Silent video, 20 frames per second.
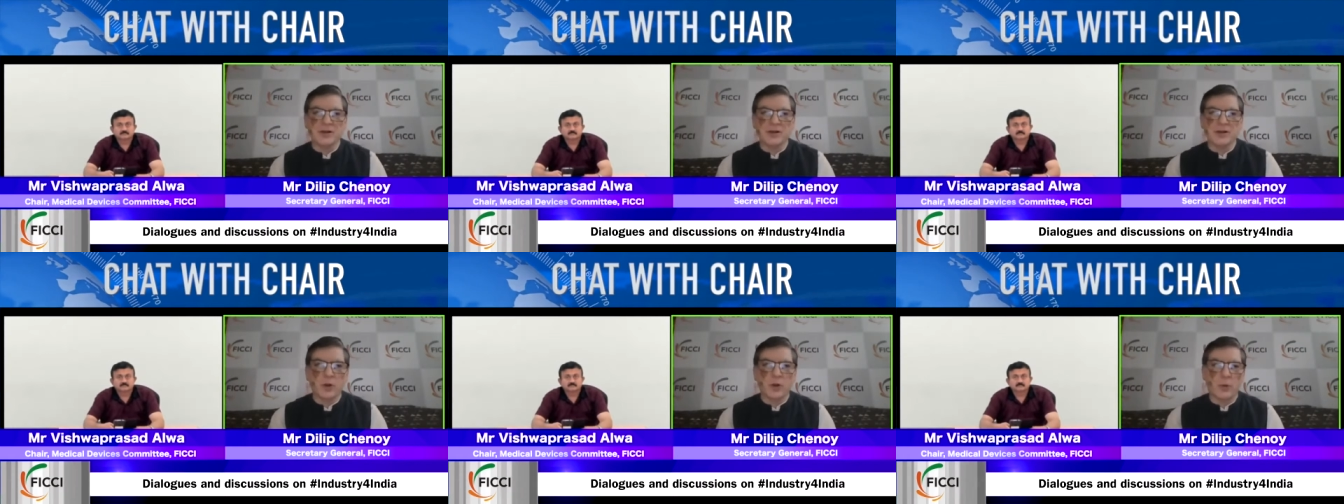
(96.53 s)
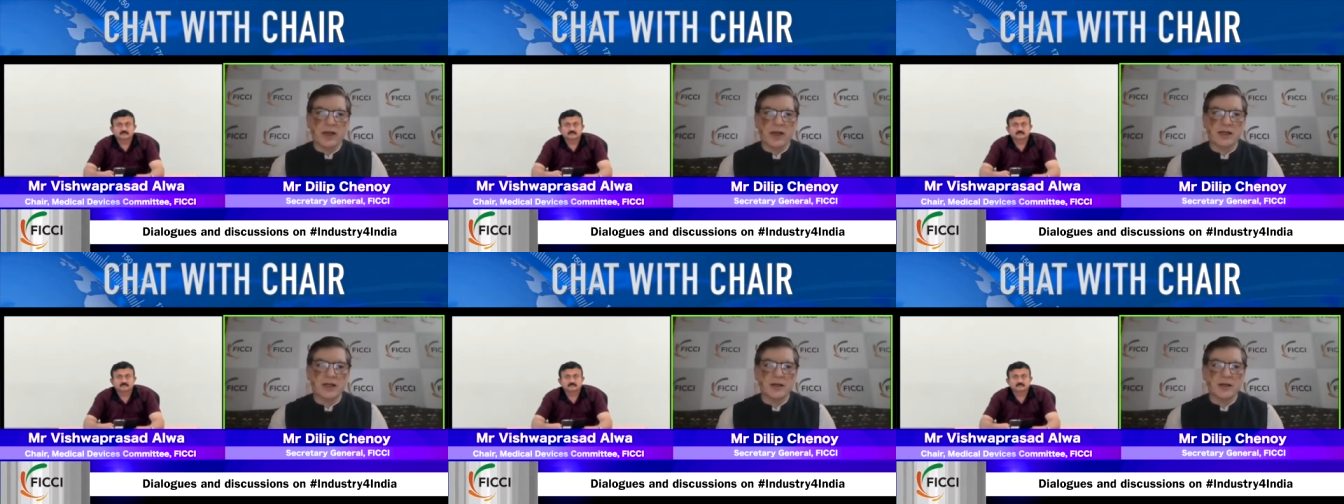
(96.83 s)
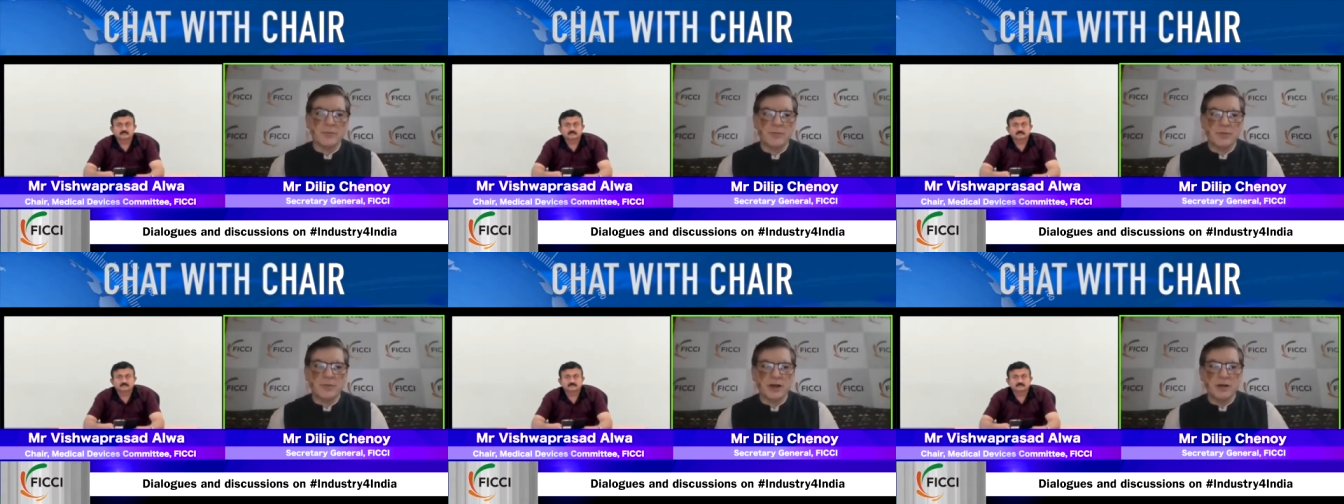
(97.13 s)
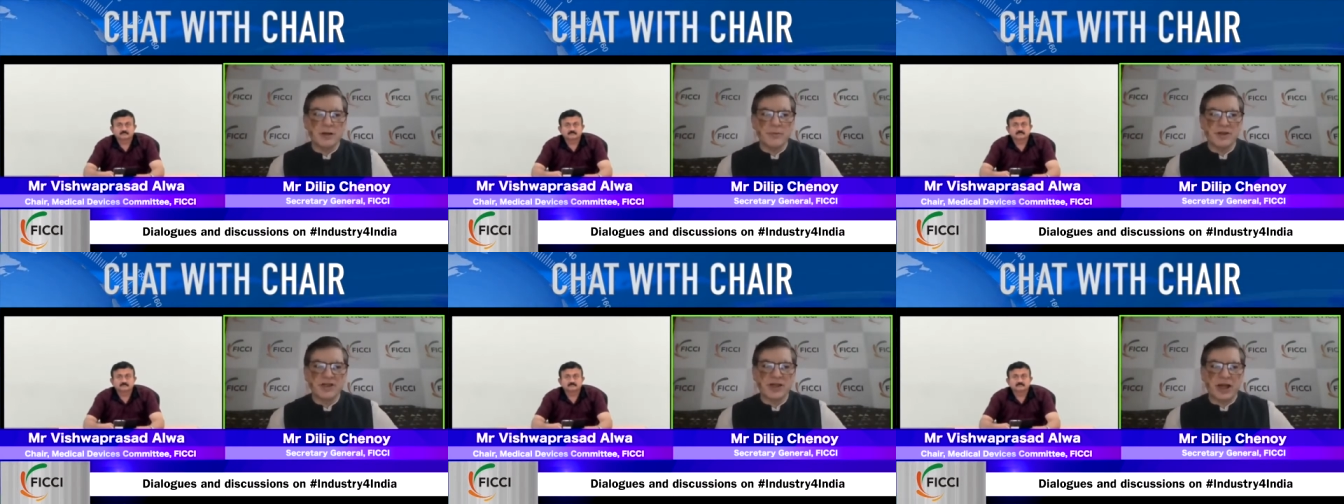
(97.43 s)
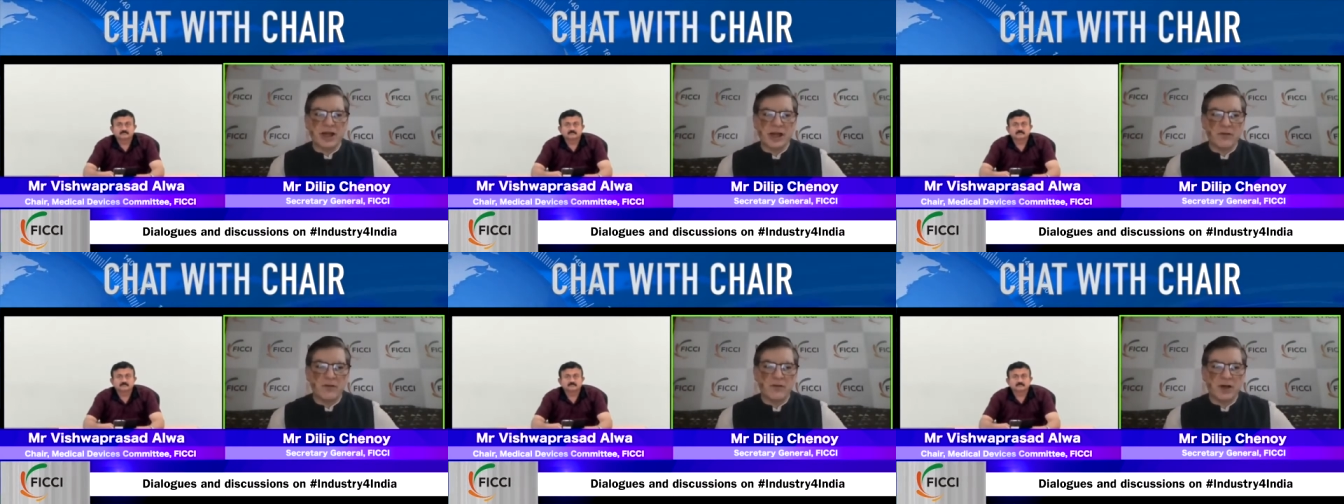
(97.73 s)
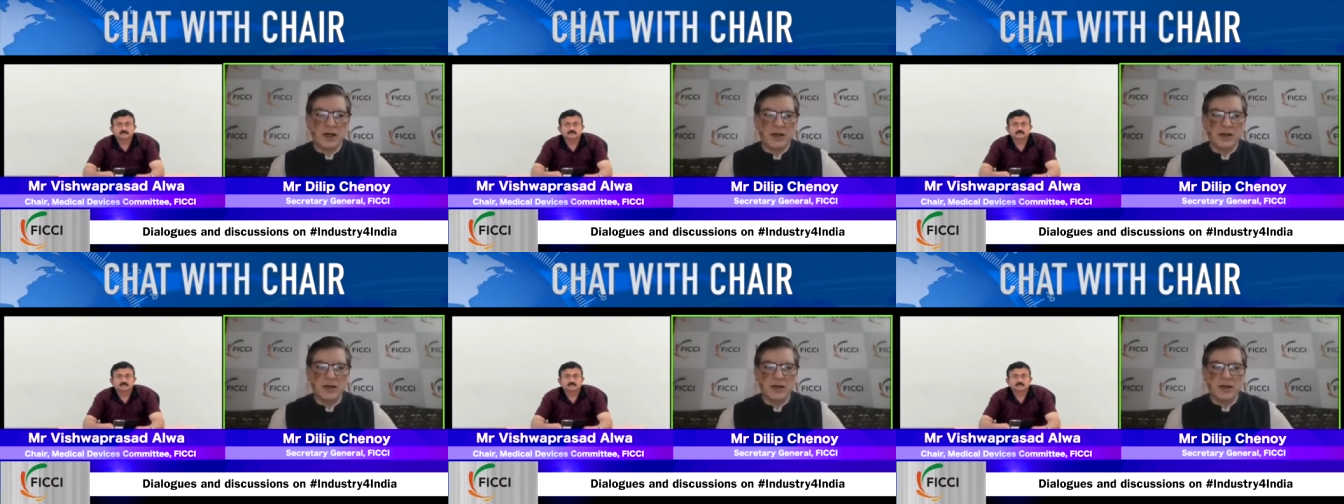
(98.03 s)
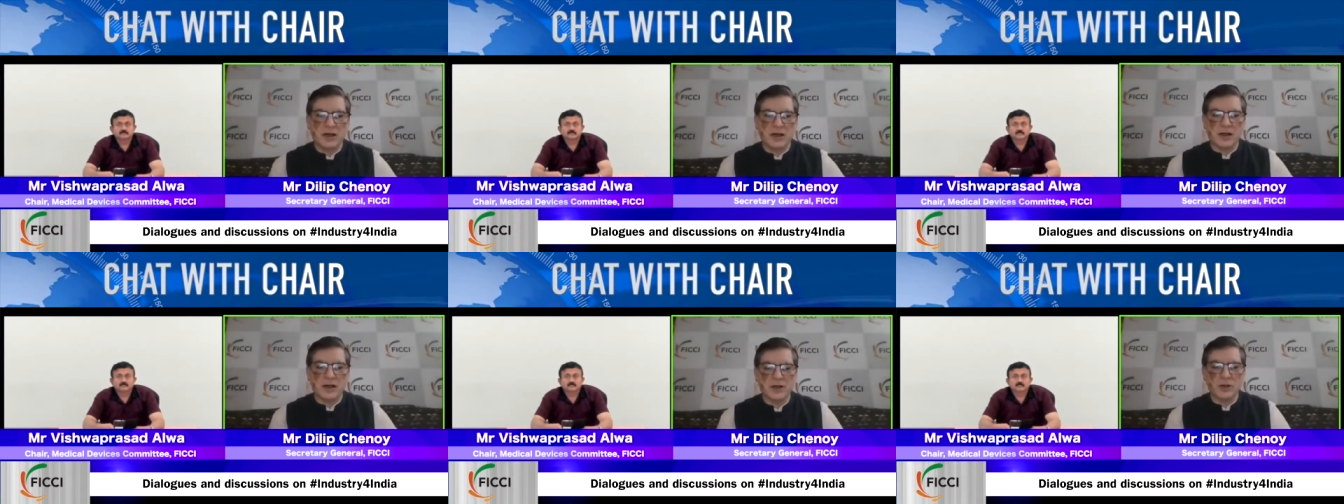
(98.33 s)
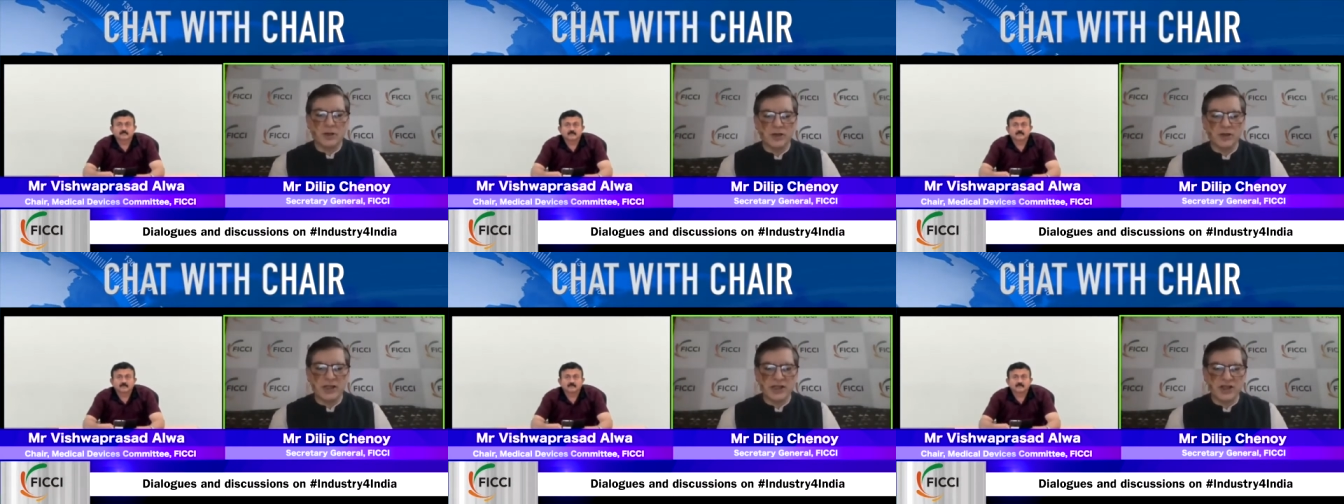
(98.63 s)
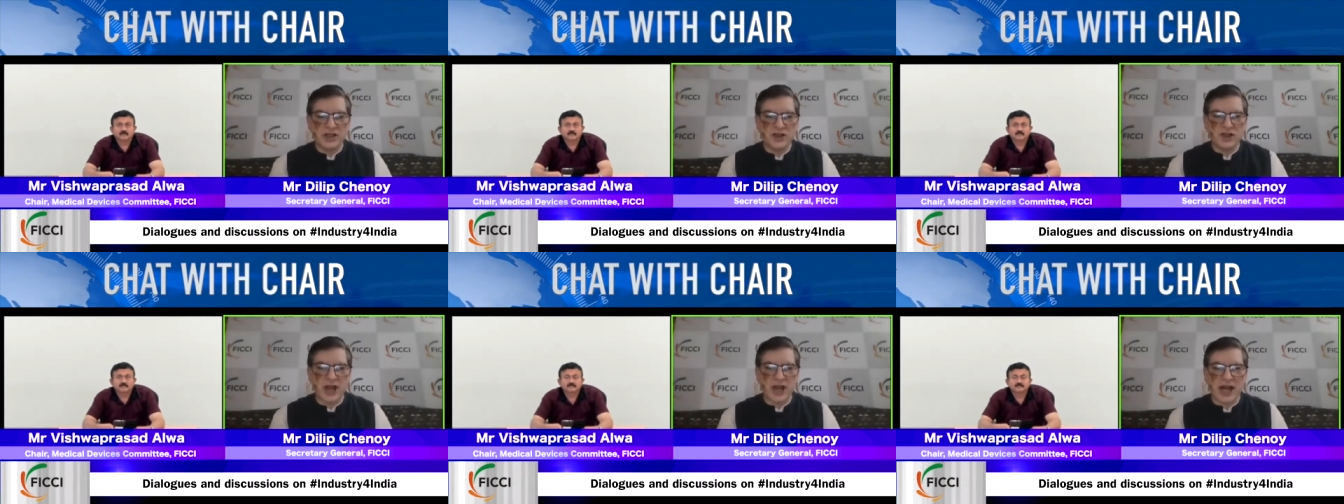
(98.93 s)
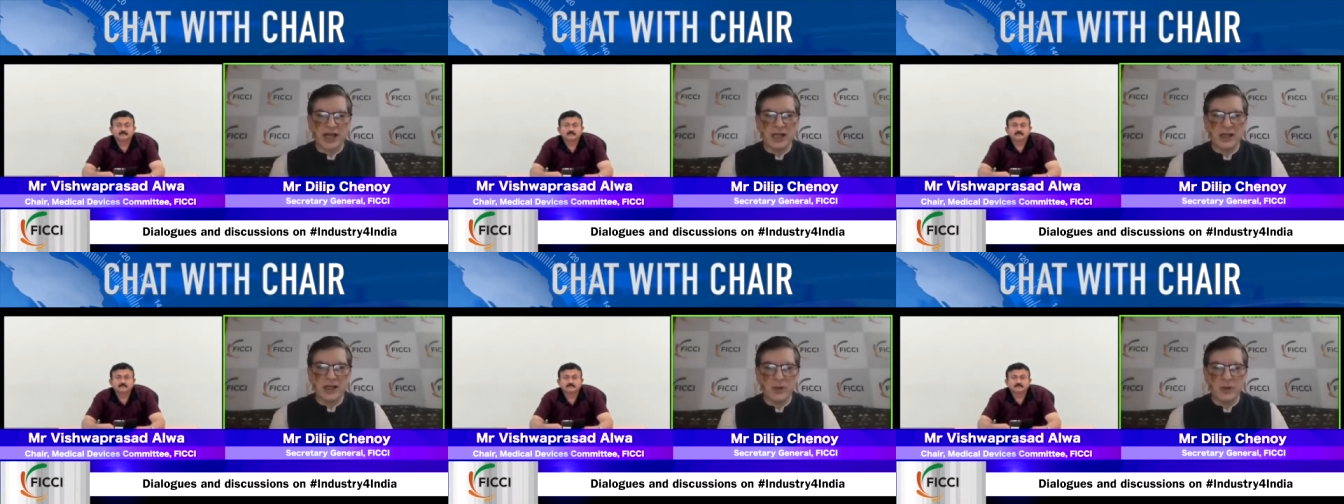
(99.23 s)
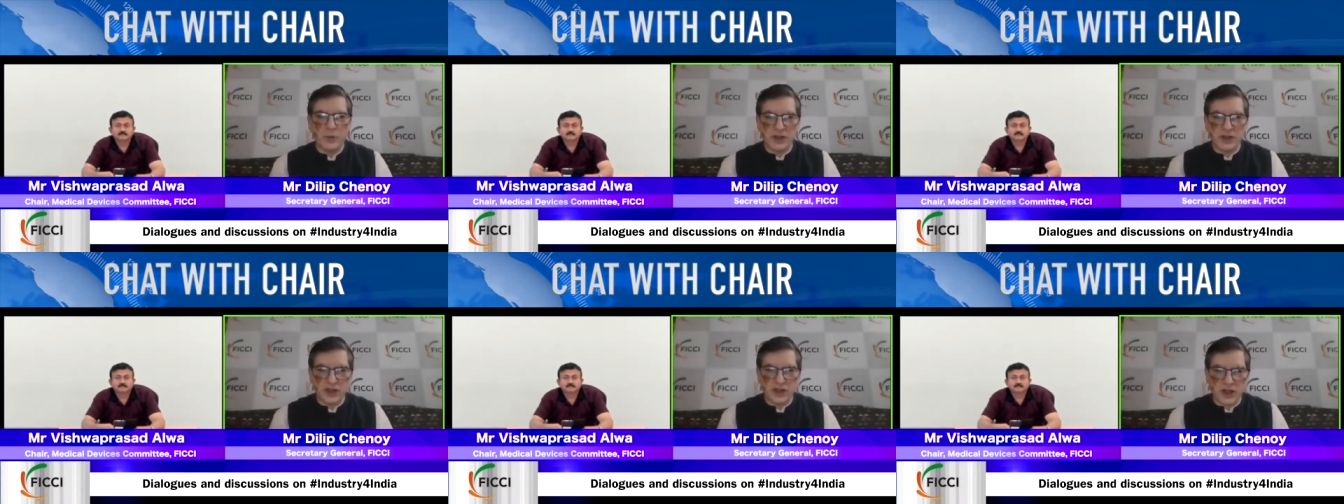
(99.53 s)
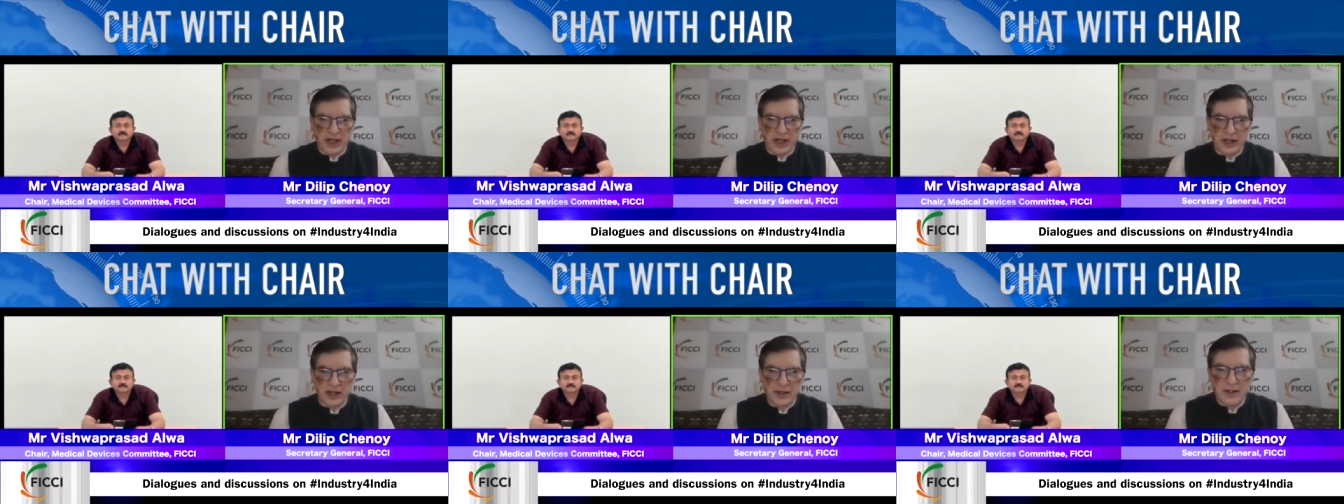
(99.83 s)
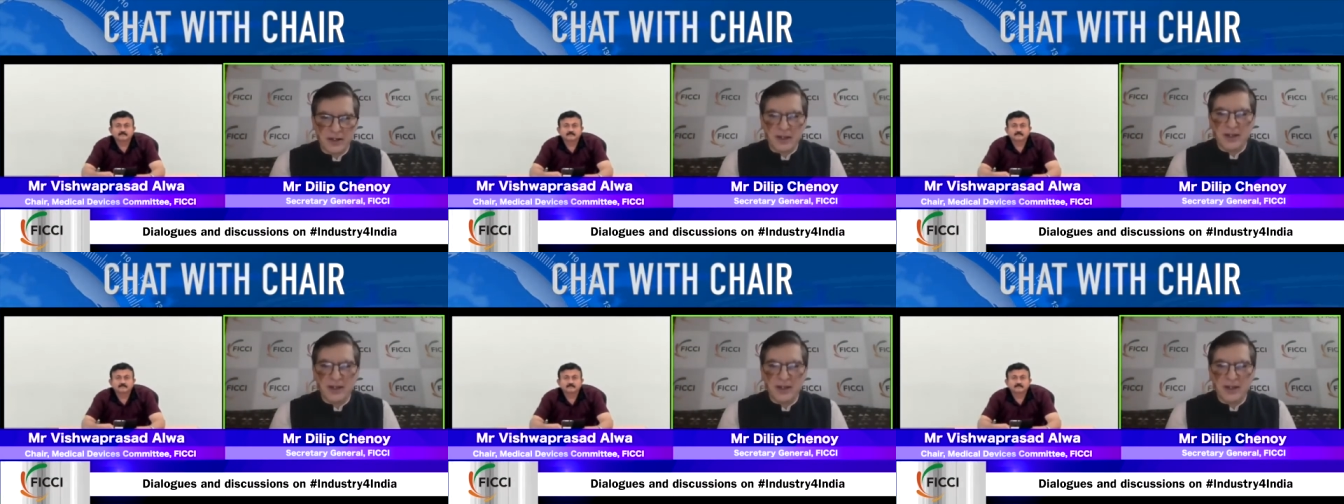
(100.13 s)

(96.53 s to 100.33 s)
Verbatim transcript: So welcome, uh, Mr. Alva, uh, to this chat with Chair.